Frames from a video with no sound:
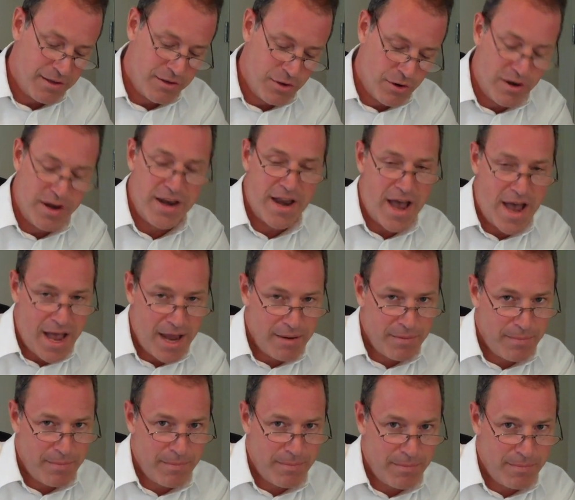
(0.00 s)
you're not
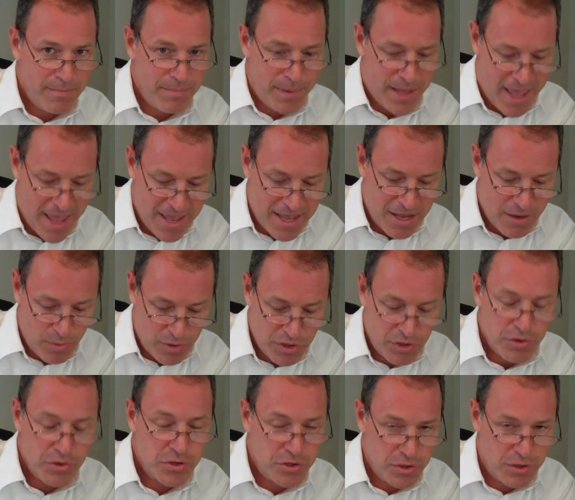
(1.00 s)
paying what
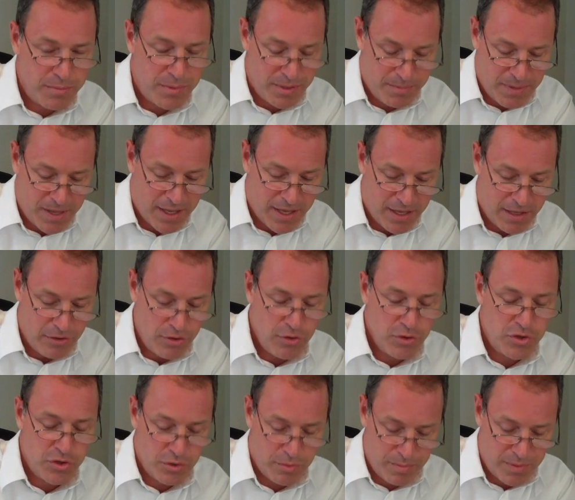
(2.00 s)
you should be paying. You
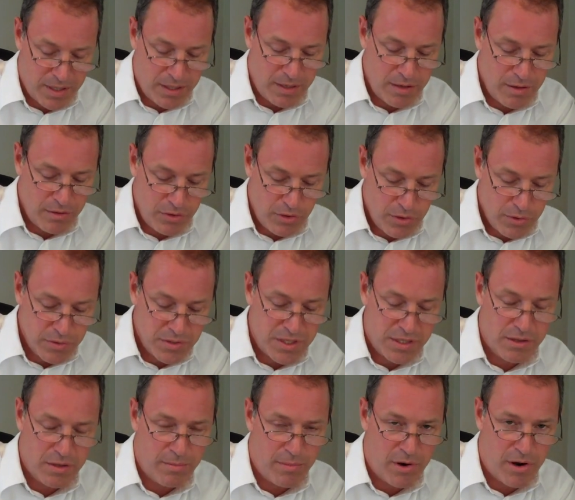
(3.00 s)
should be
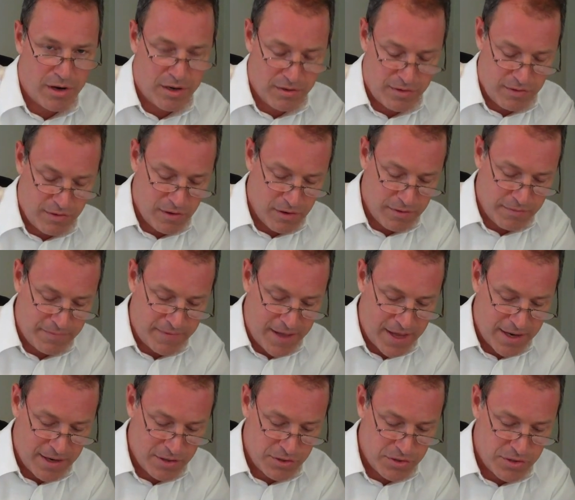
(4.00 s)
using the market to your
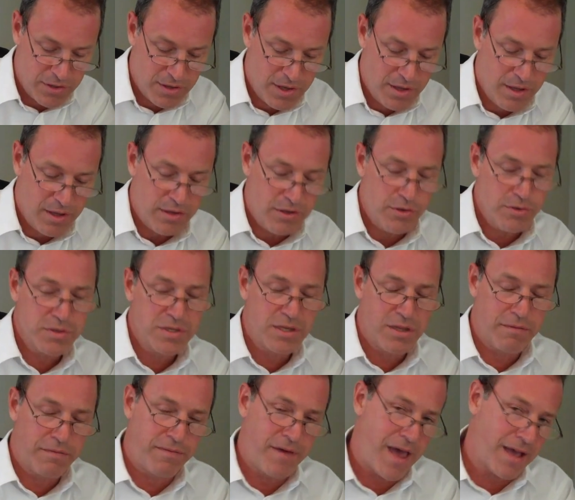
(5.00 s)
advantage, using
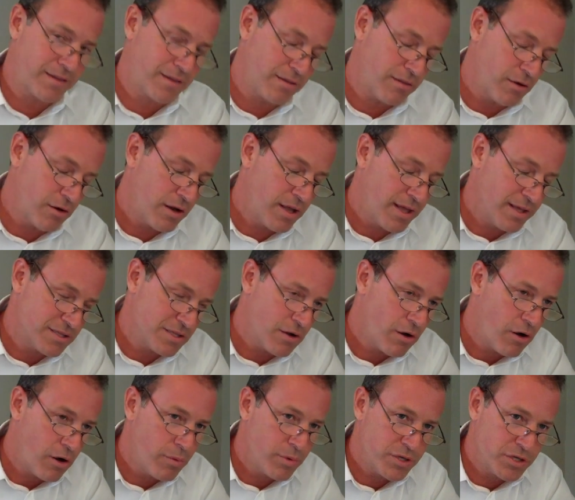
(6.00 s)
the fact that it's
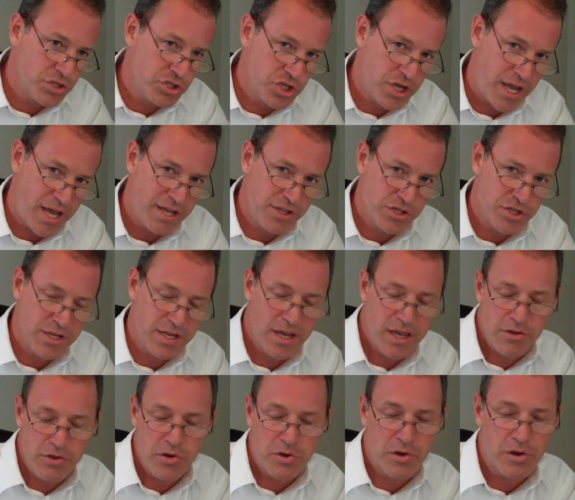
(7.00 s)
always changing
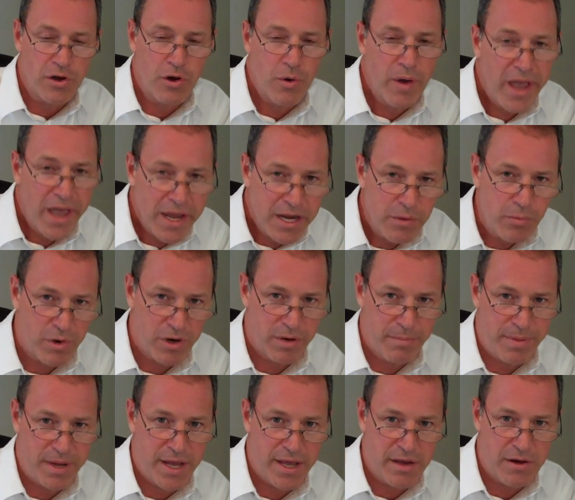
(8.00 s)
and you can go anywhere to
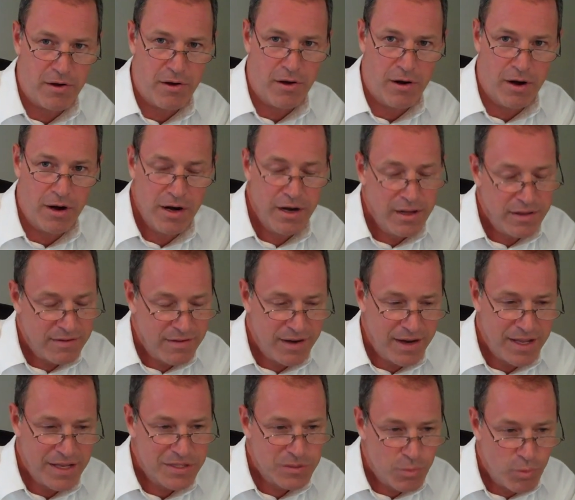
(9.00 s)
buy a car, and in
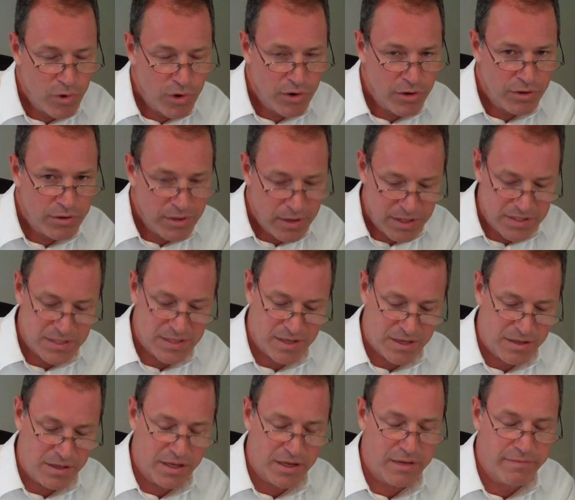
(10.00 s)
today's world, it's the
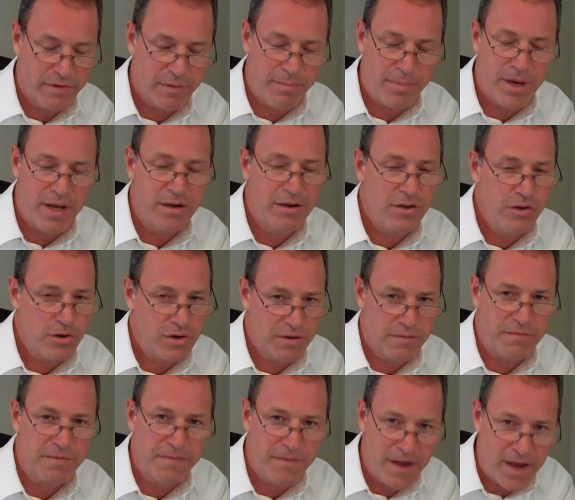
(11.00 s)
click of a button. You can
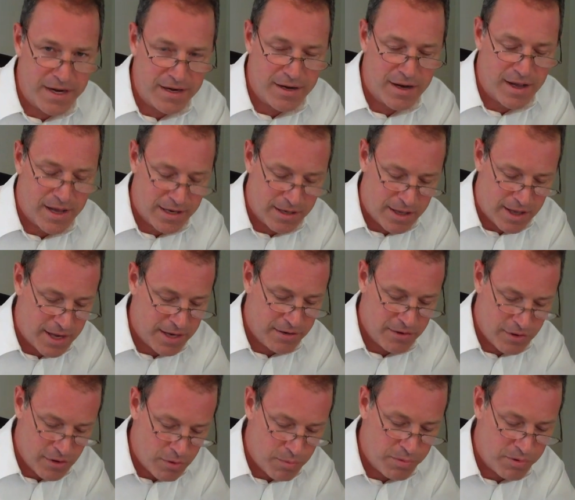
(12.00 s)
find it
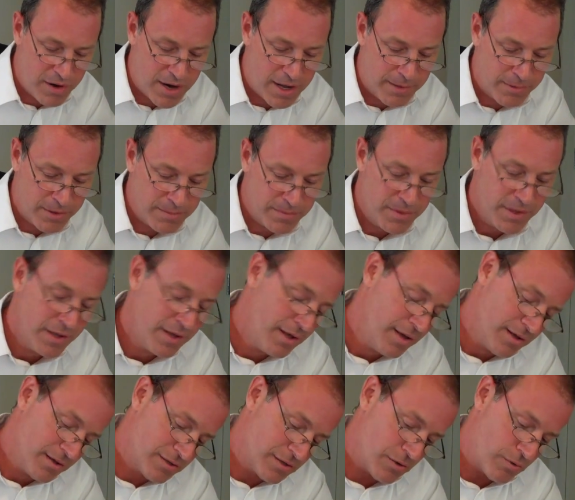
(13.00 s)
online, no problem.
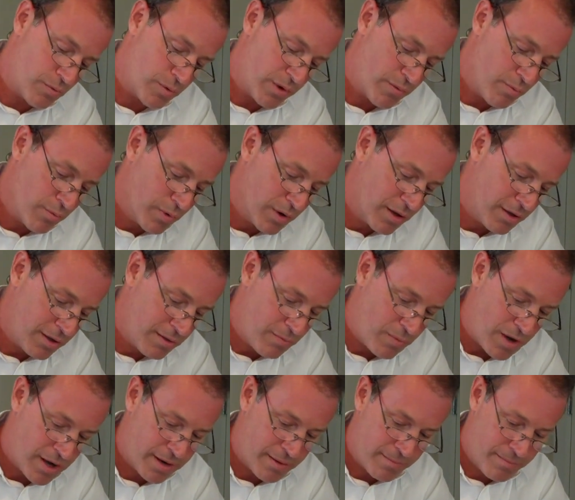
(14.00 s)
So we really
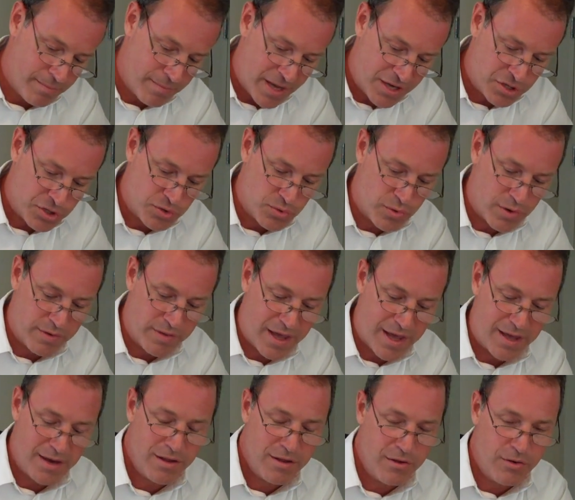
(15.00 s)
want to make sure
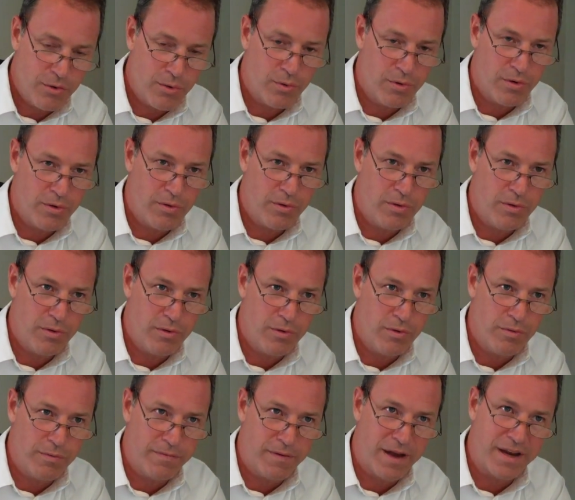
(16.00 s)
that you
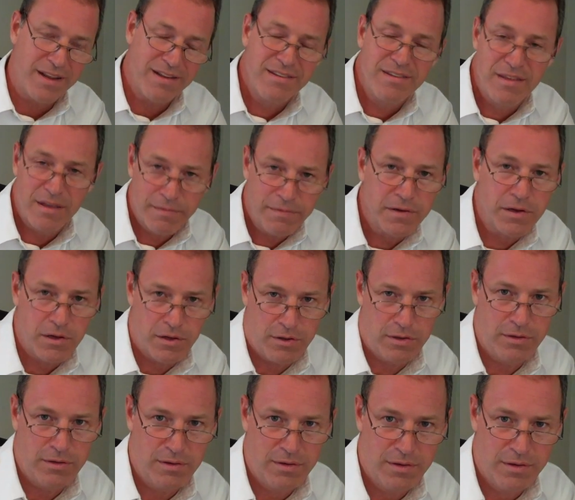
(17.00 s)
find it
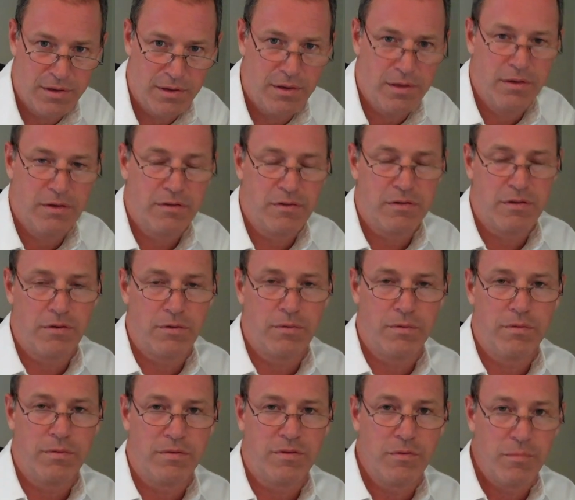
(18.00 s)
difficult
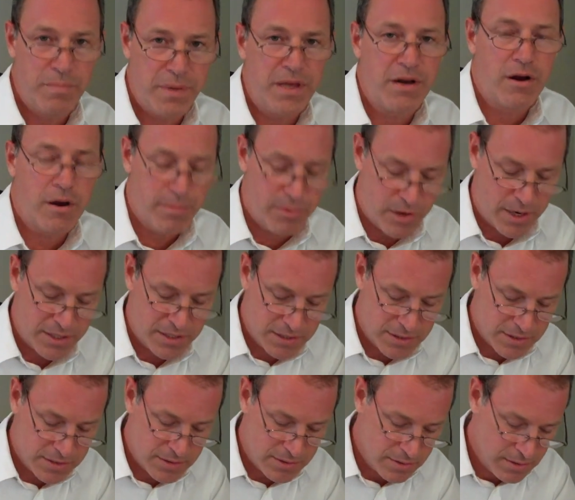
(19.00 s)
to beat our
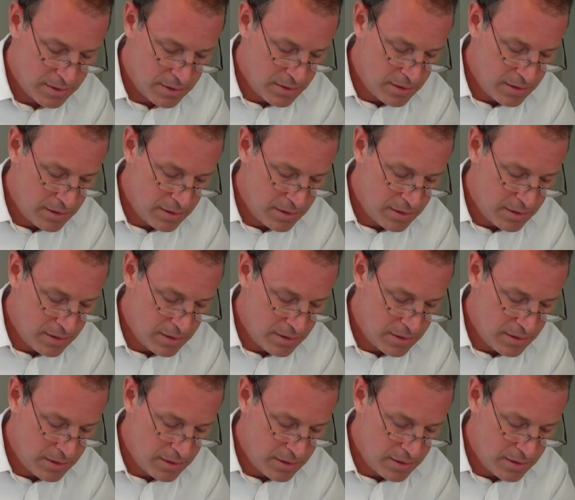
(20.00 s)
prices.